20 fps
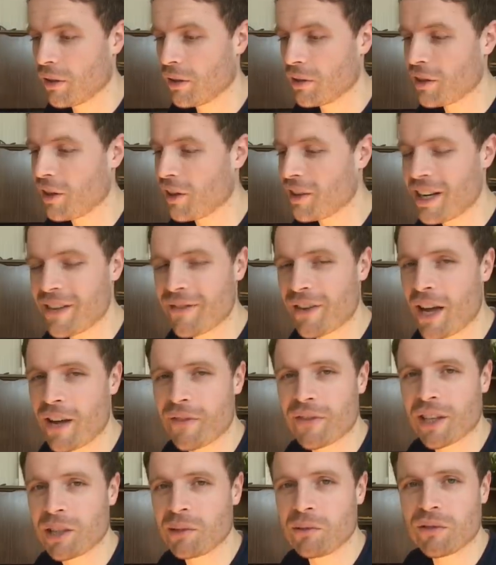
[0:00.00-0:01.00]
I never
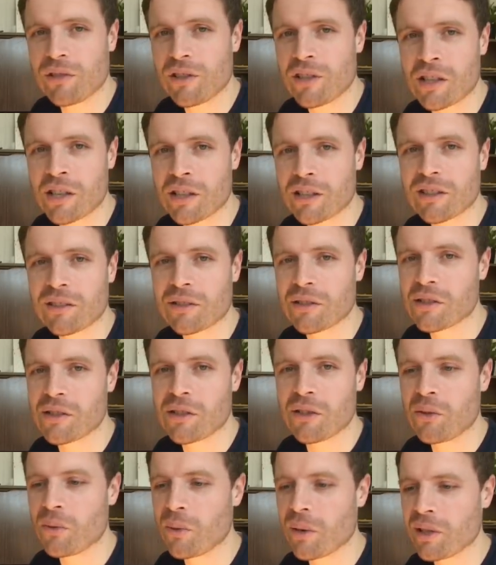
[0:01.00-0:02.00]
have game credit,
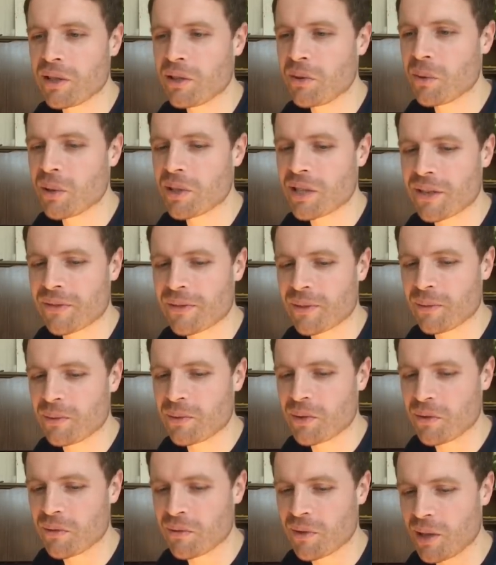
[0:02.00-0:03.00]
because you always have
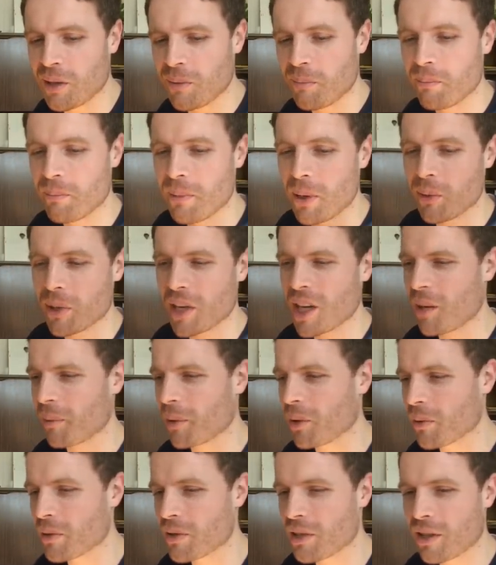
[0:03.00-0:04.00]
to sort of build it
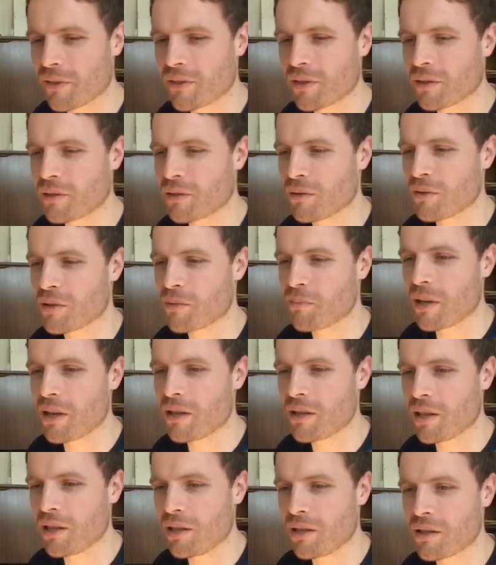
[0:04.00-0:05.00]
up, and you have to sort of
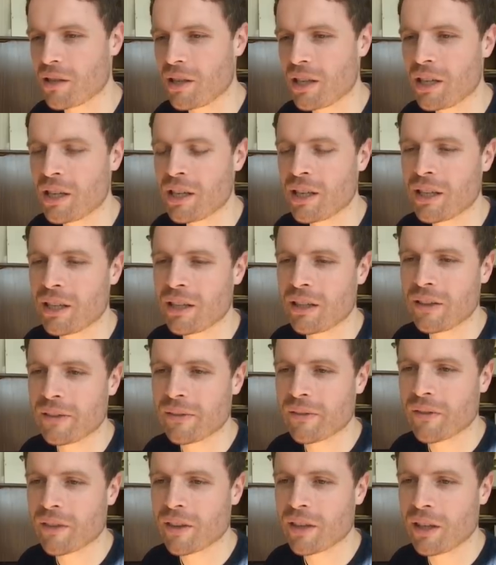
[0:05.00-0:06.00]
spend it in
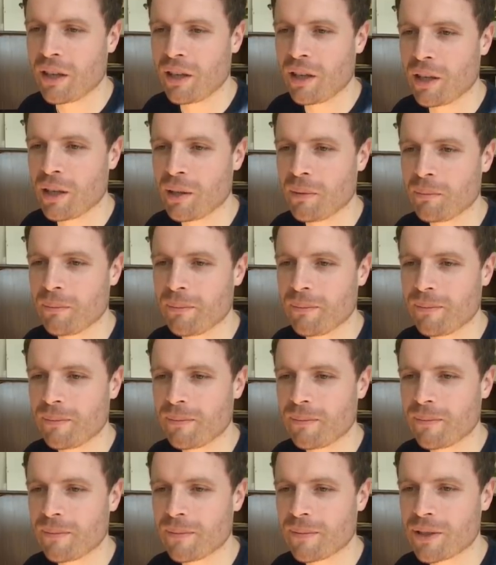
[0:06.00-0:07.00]

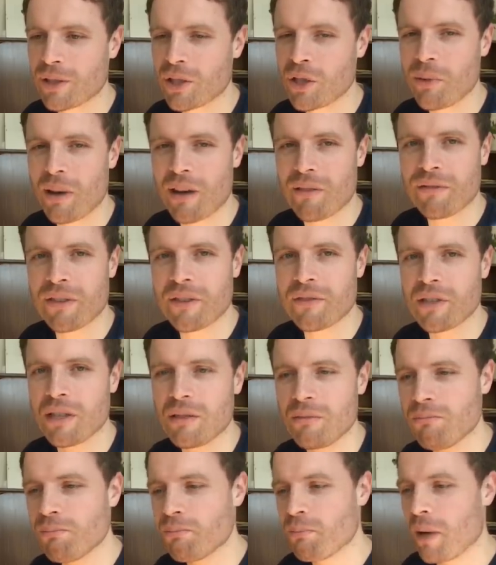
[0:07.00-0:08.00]

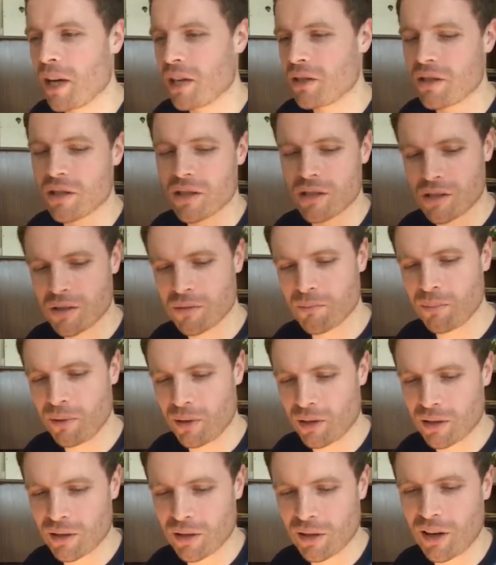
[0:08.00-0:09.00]
£2.50 batches.
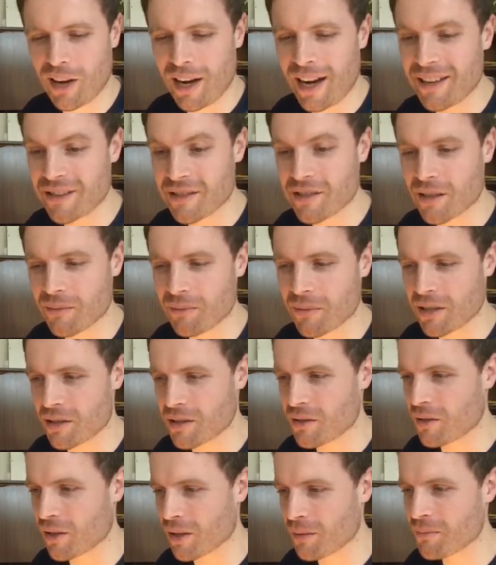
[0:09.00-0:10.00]
But I had some
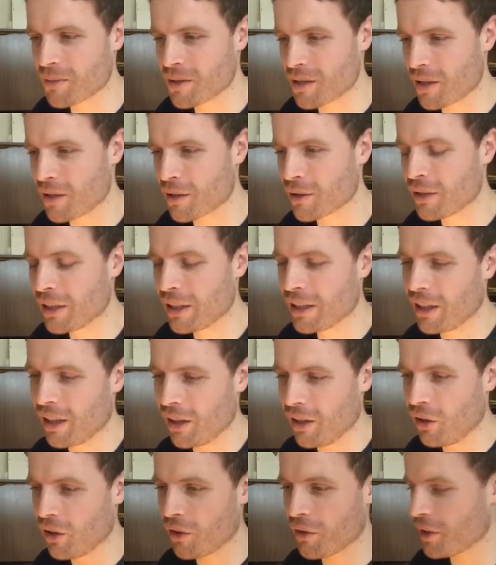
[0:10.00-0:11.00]
this time, so
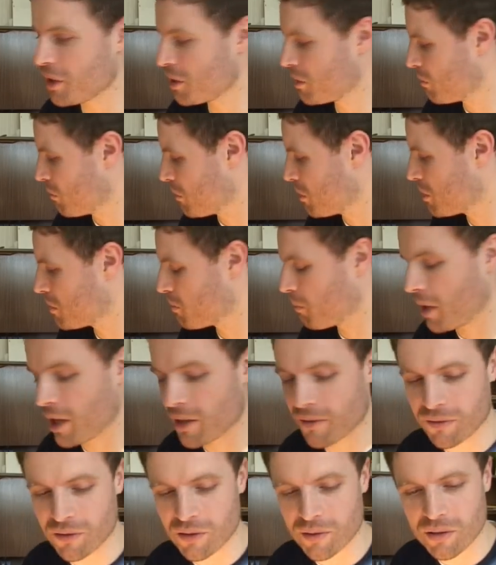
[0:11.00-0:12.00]
a lot of this was
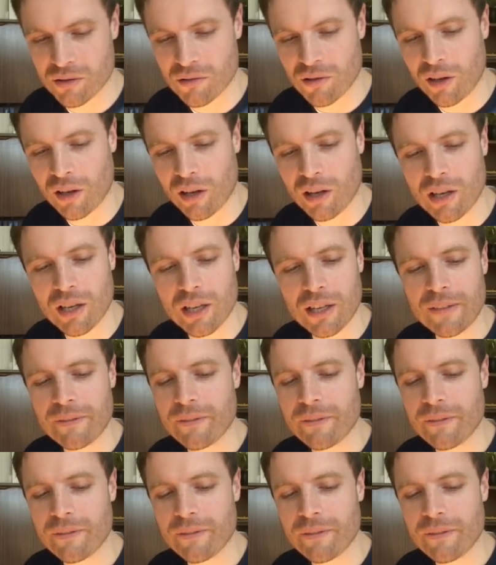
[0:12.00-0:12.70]
paid for with credit.